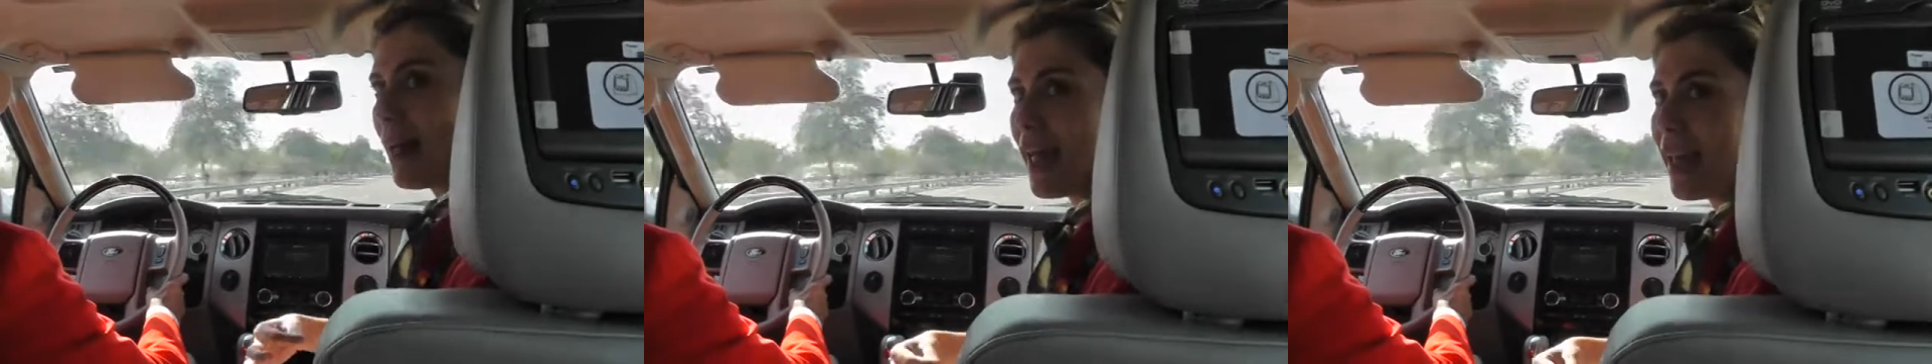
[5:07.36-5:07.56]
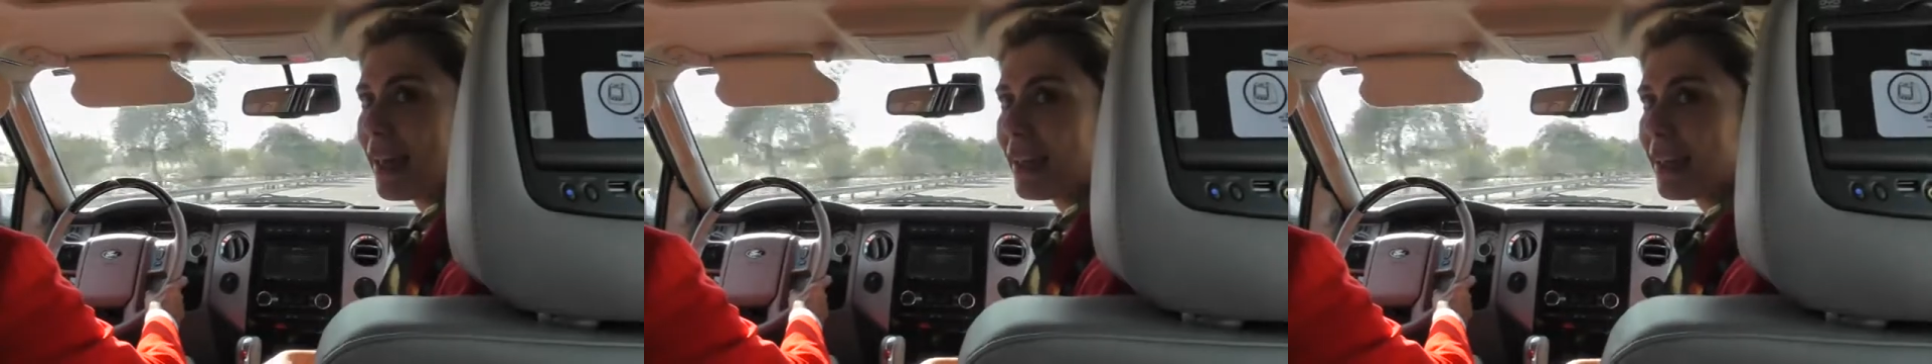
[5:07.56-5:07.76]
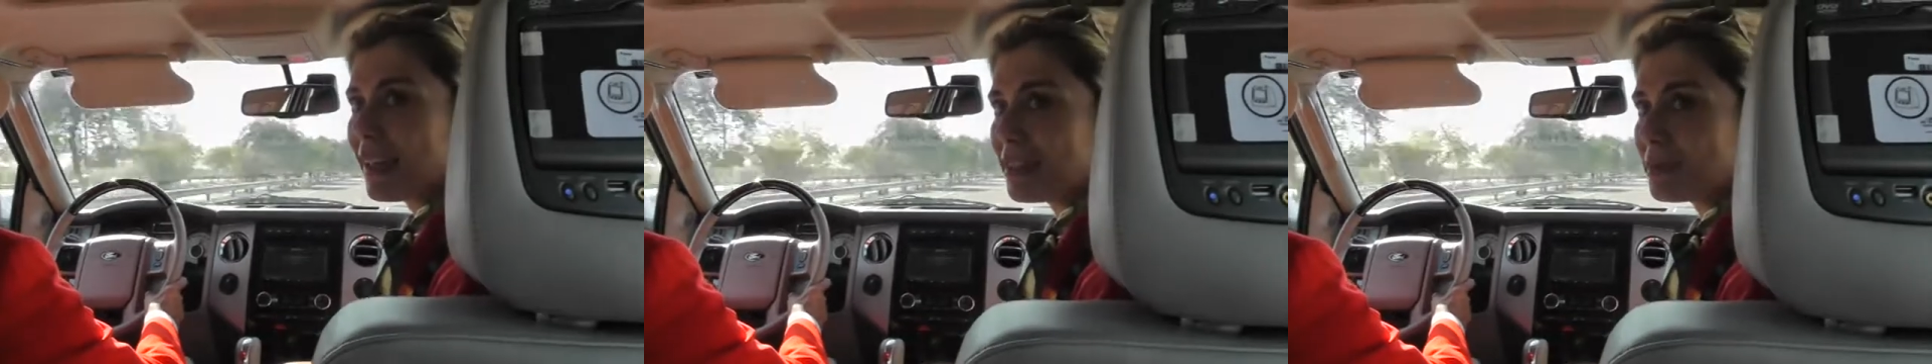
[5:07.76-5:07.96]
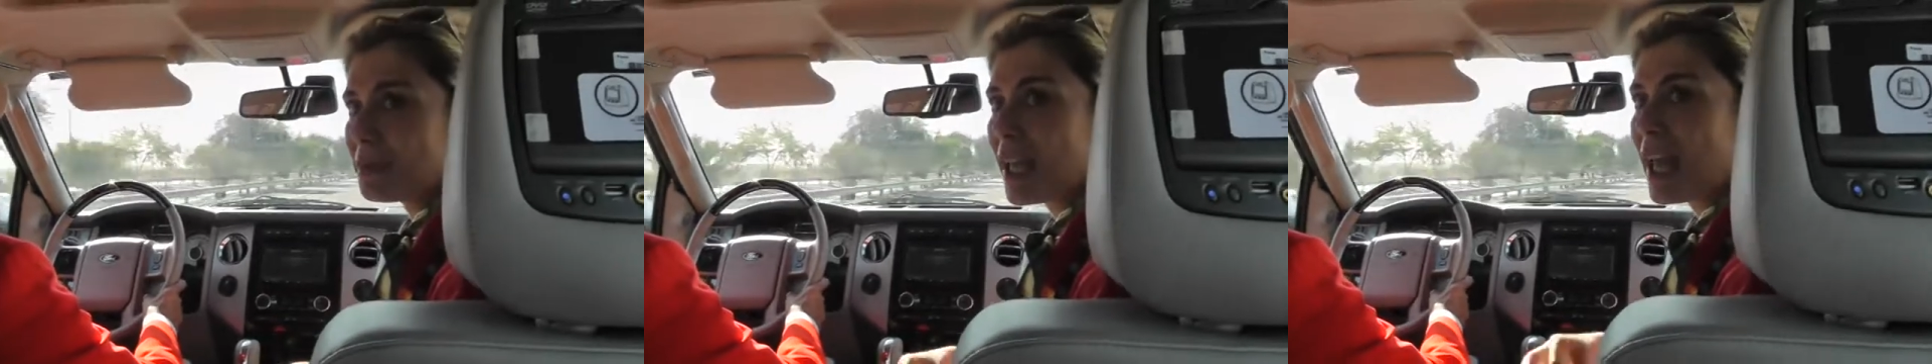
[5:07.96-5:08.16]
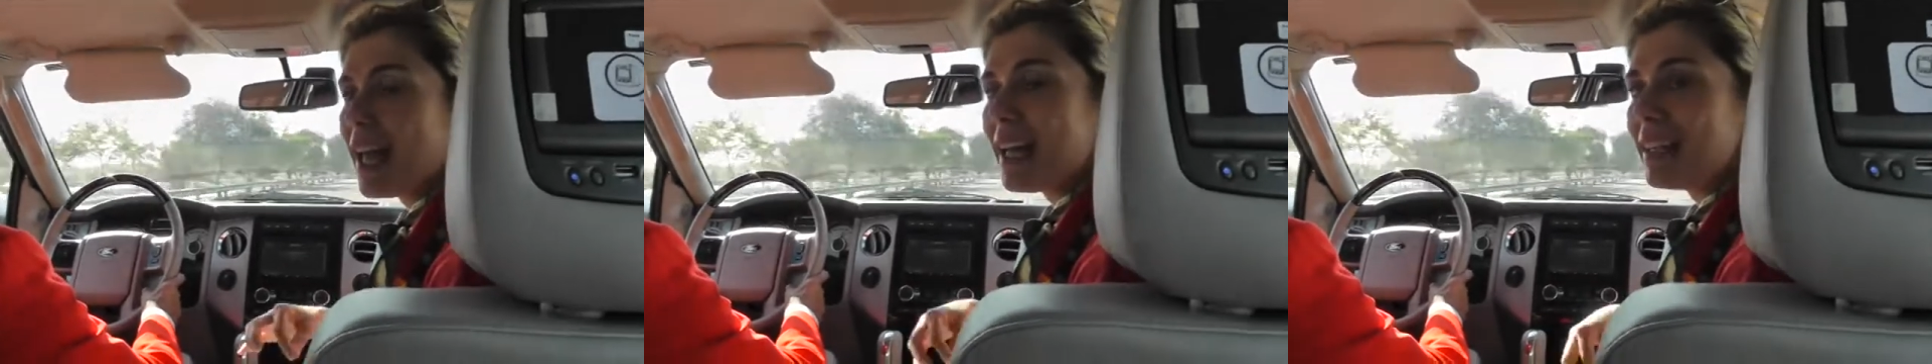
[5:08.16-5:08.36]
hanging.
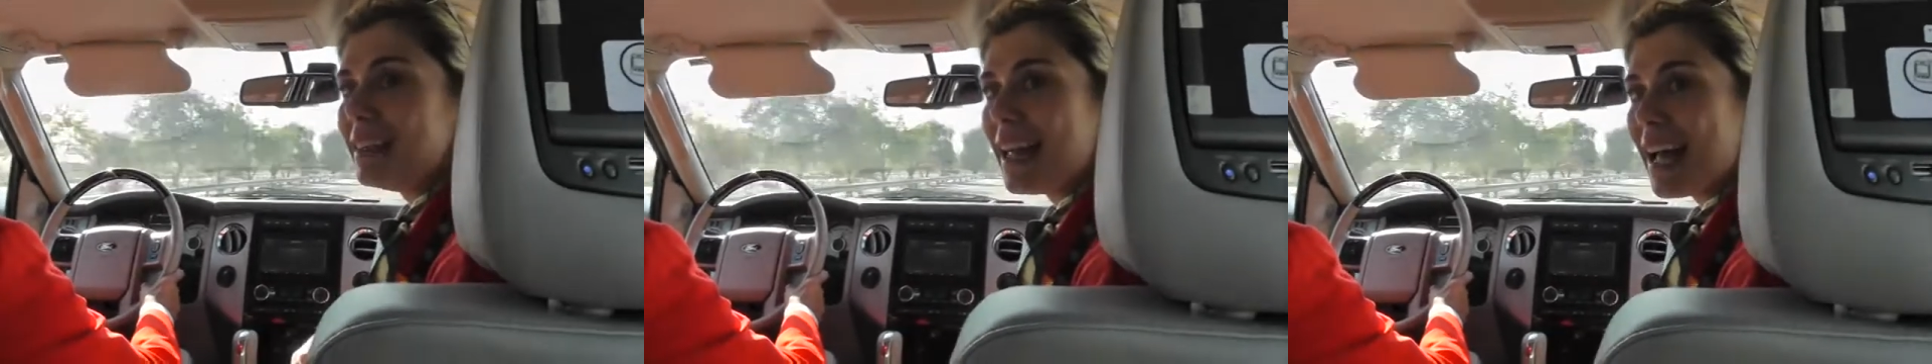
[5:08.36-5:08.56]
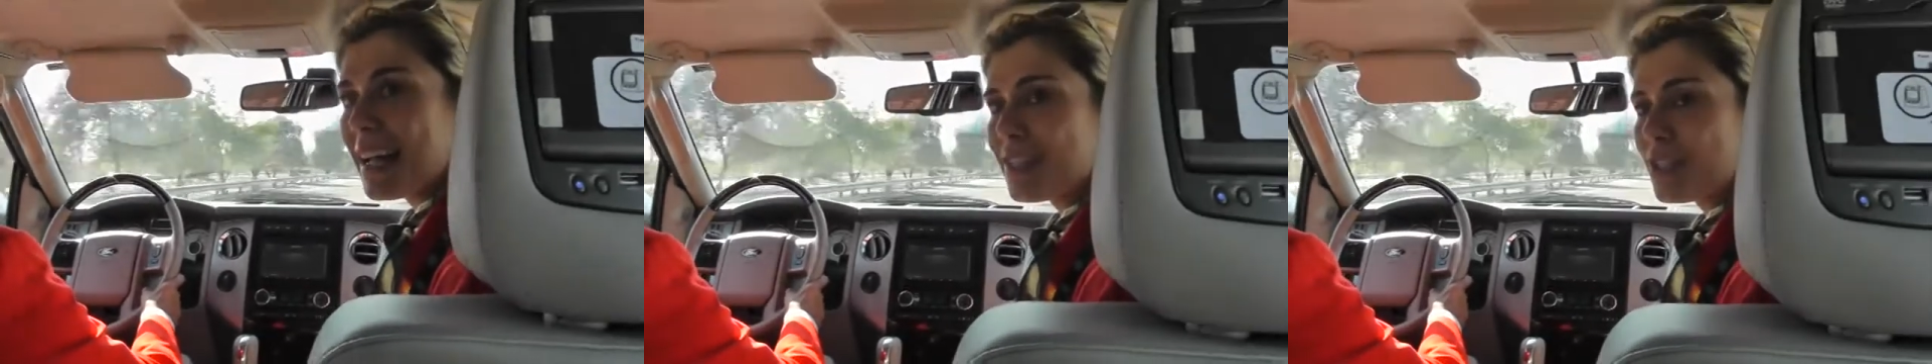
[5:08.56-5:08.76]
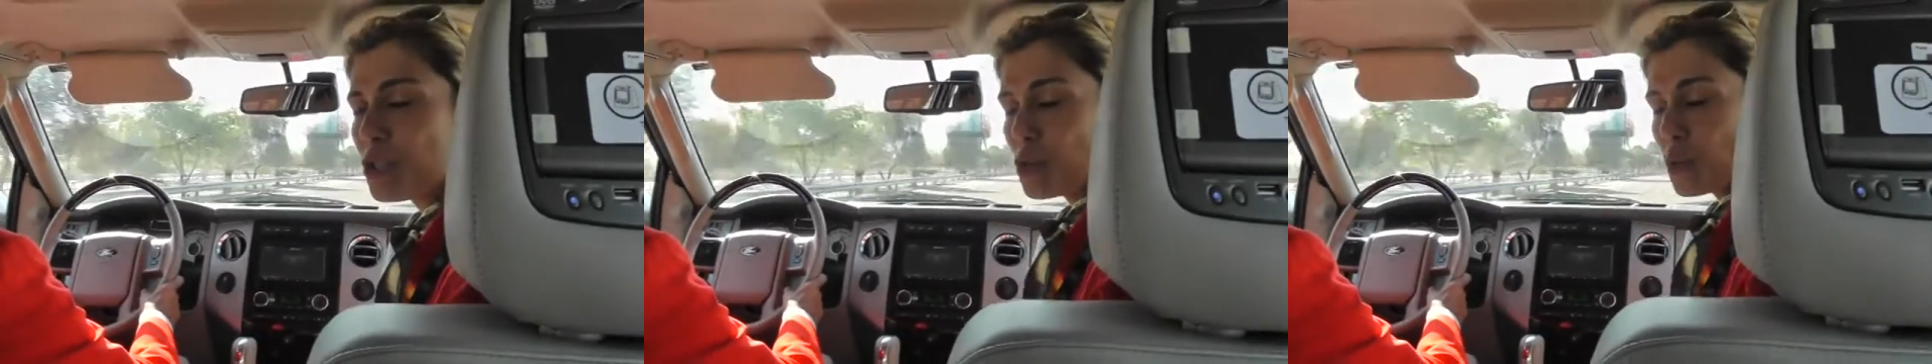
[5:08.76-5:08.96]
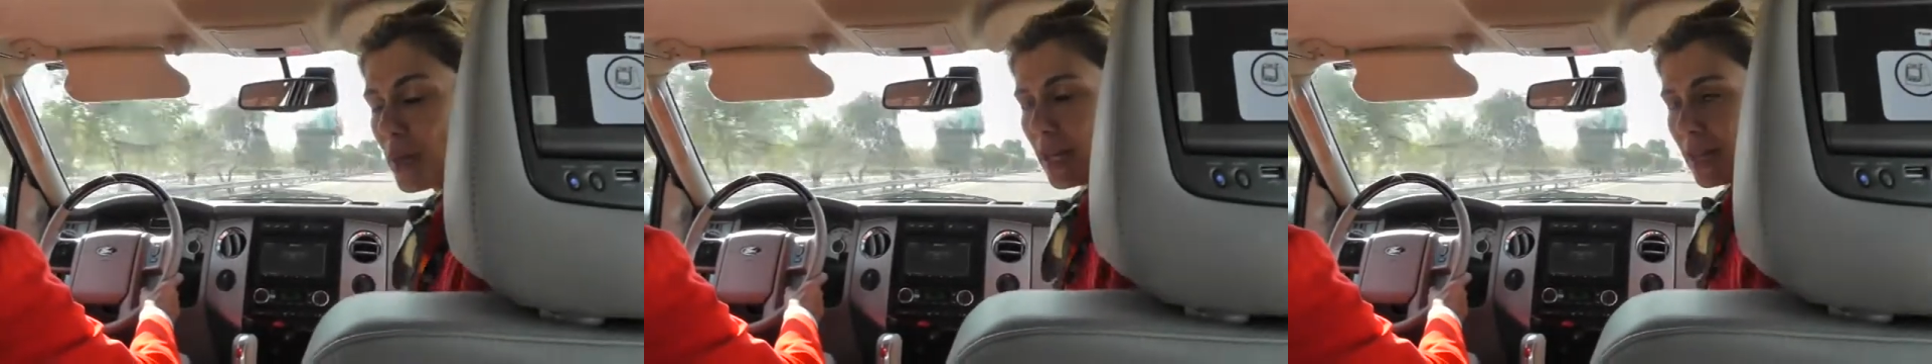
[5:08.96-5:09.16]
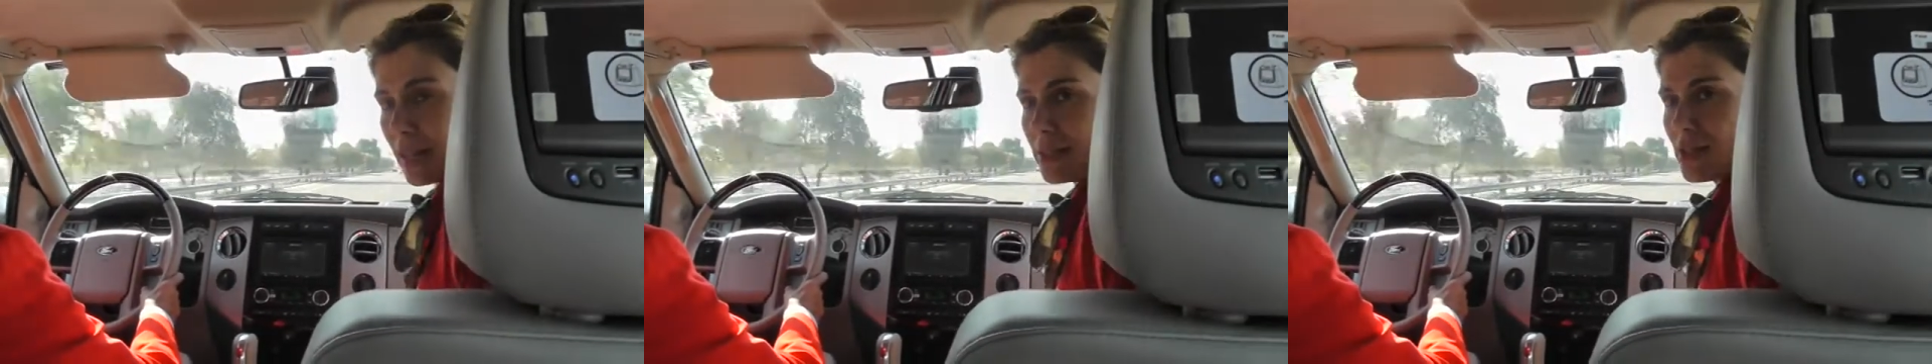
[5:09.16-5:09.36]
That
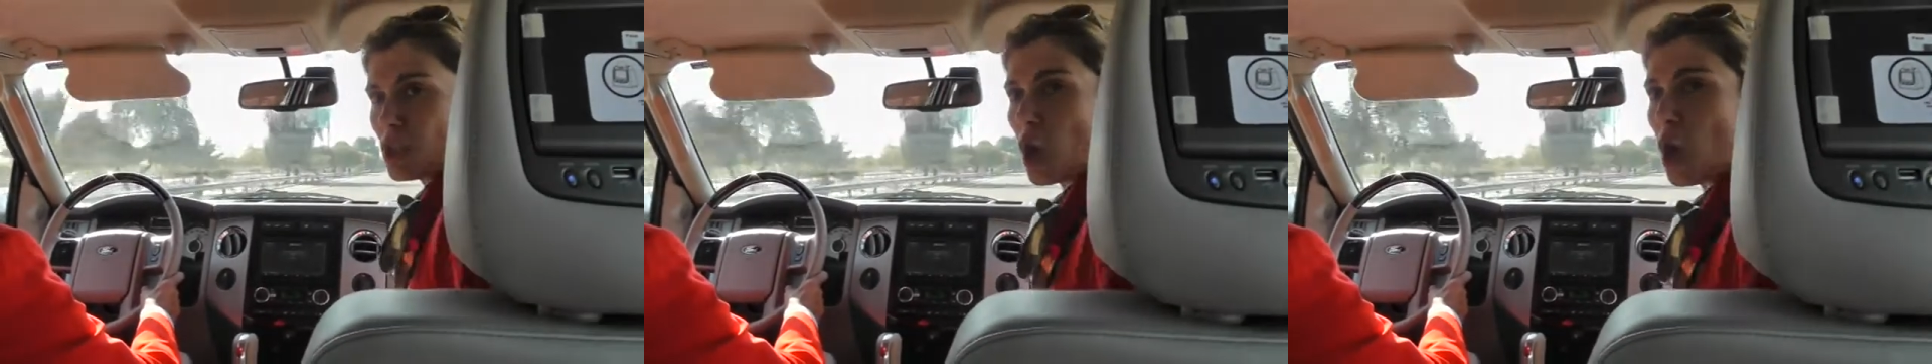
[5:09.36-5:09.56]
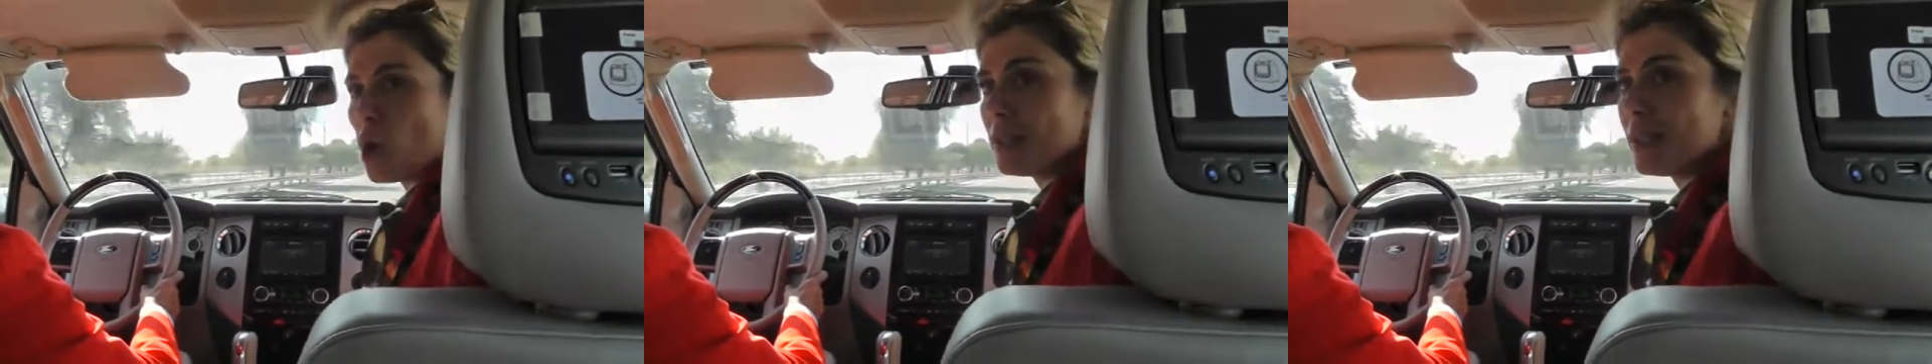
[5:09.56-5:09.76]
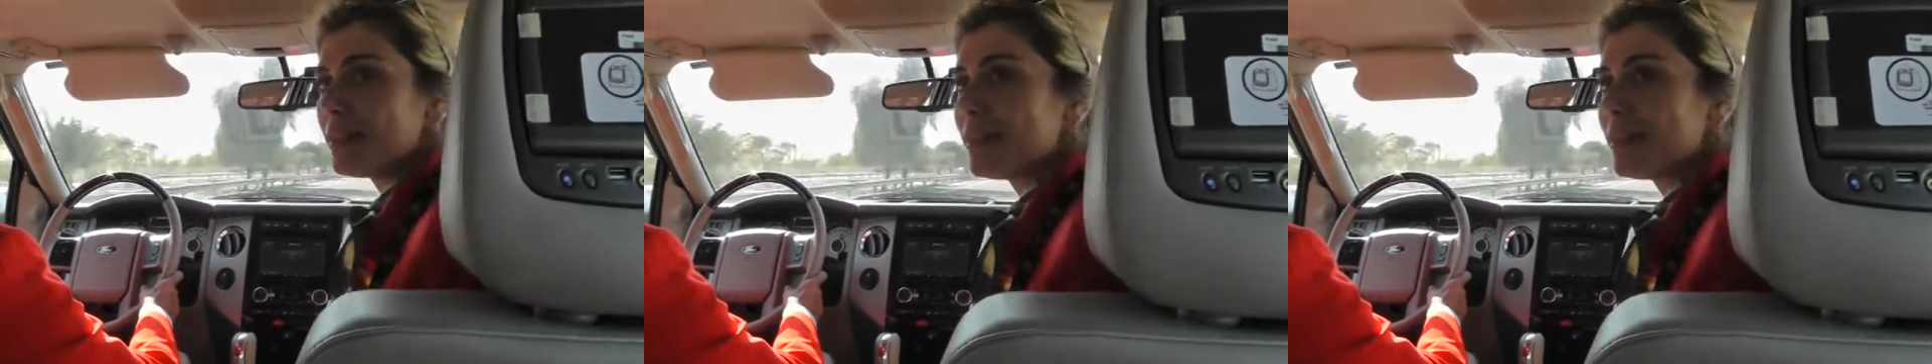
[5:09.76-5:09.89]
string is called the